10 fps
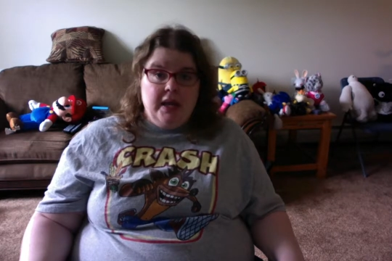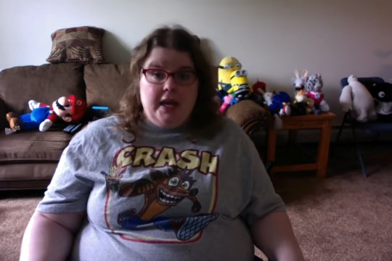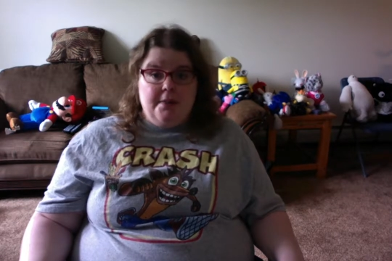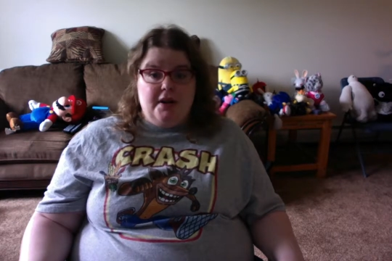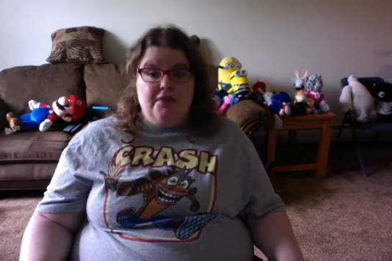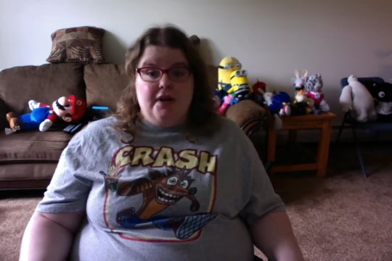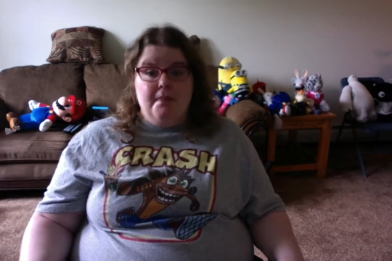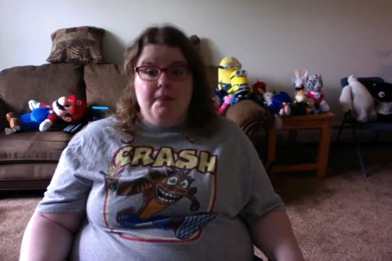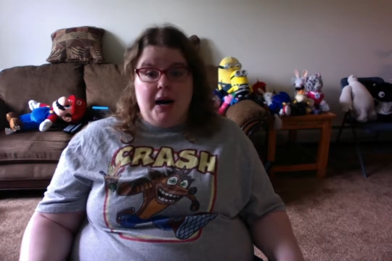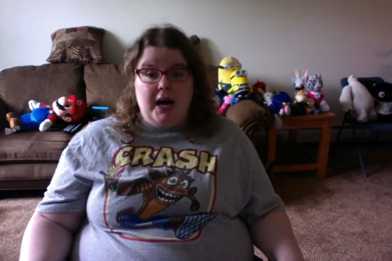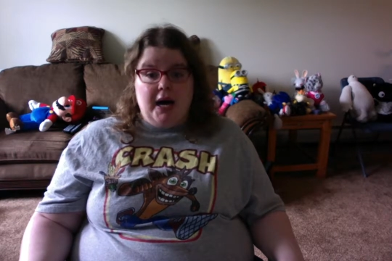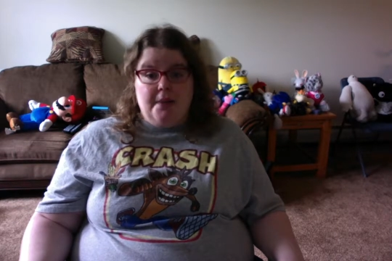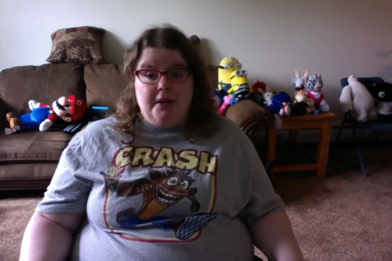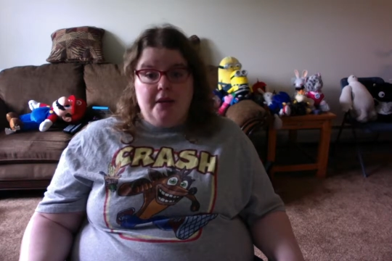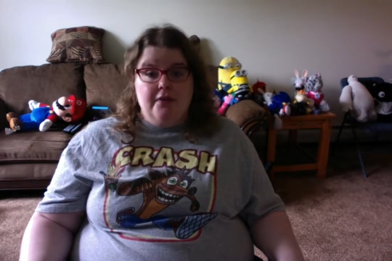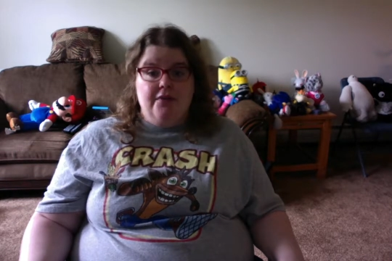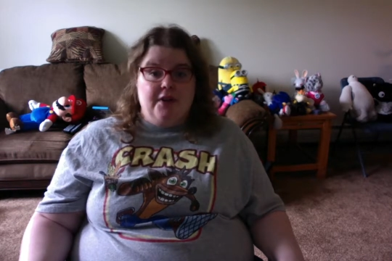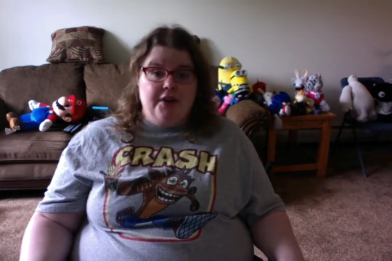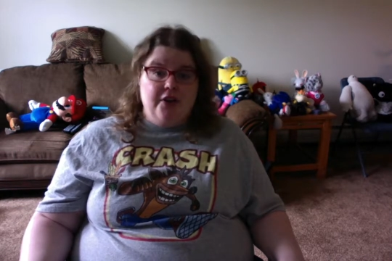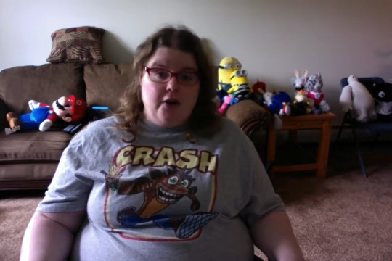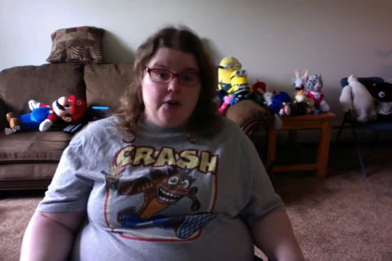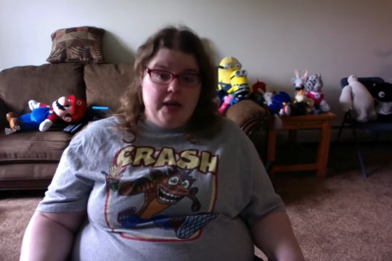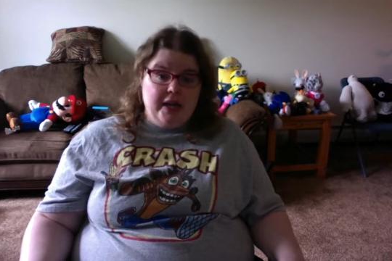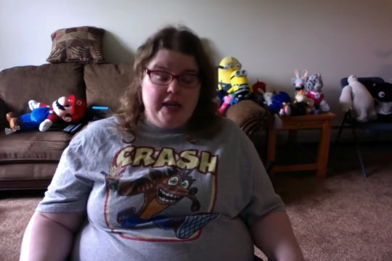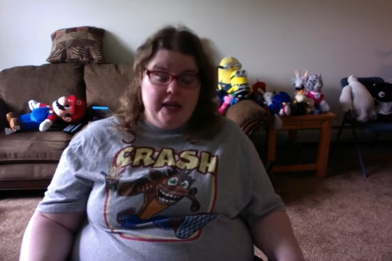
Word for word: And my friend Bob, he was very doting.